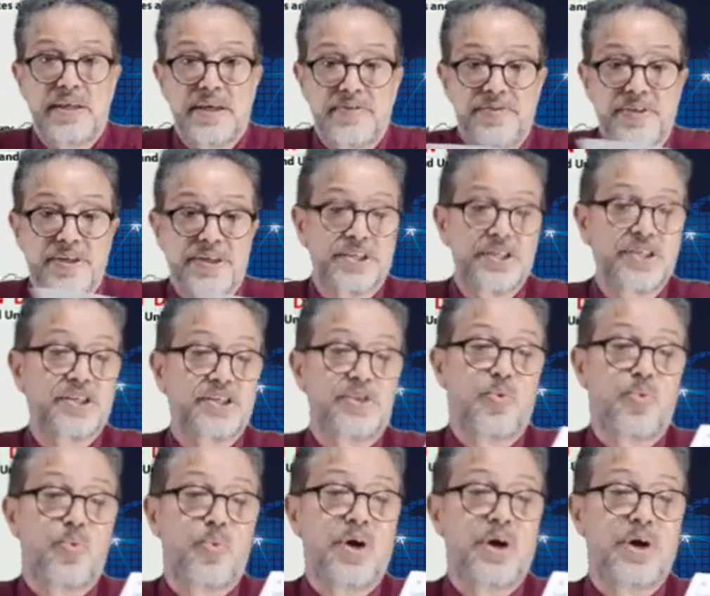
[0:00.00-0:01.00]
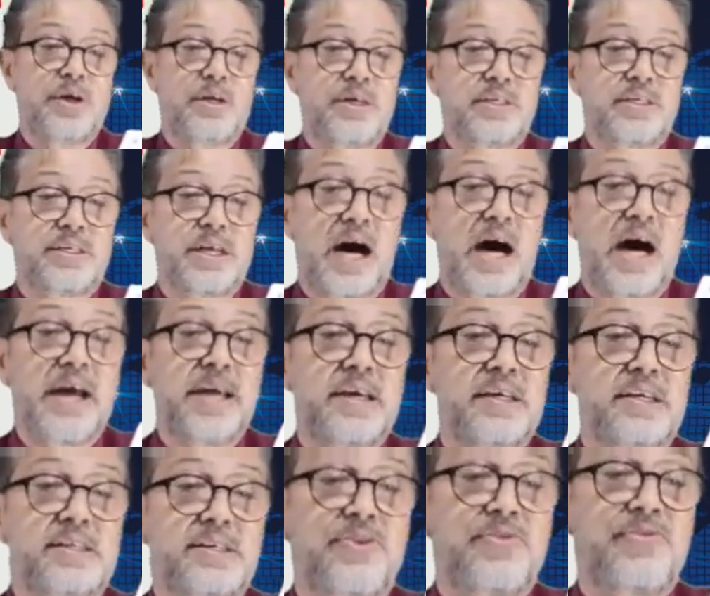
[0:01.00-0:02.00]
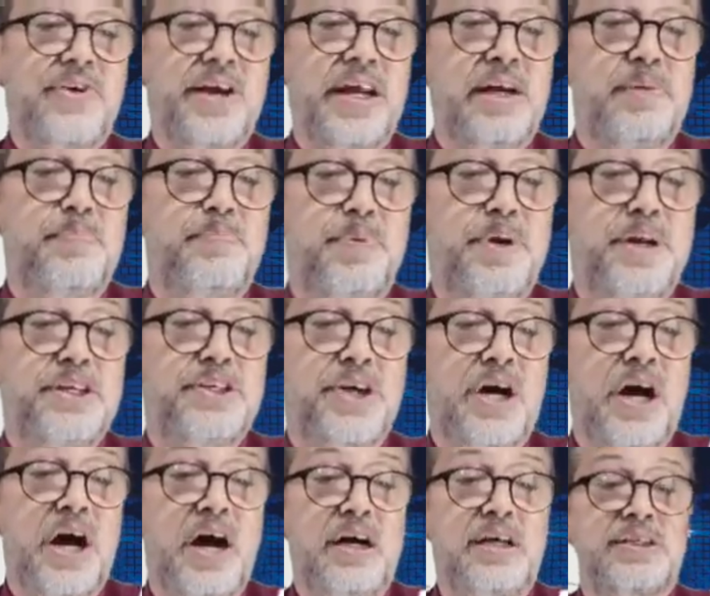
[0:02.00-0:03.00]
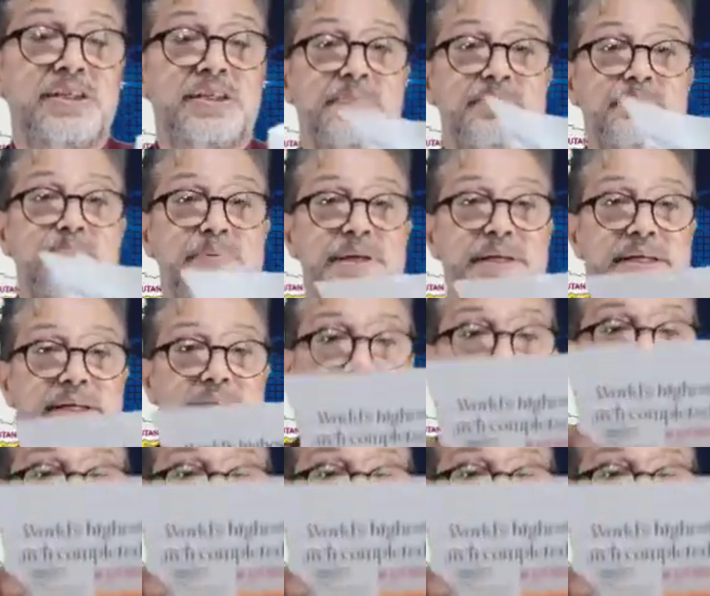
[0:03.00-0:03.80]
This is the world's highest rail bridge arch completed in